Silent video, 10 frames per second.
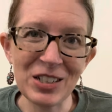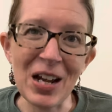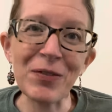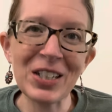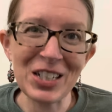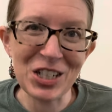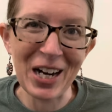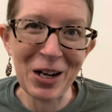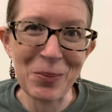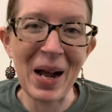definitely
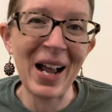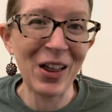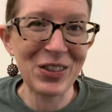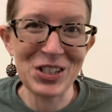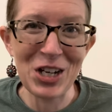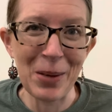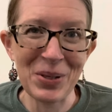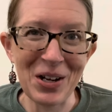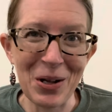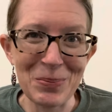check out my healthy shopping haul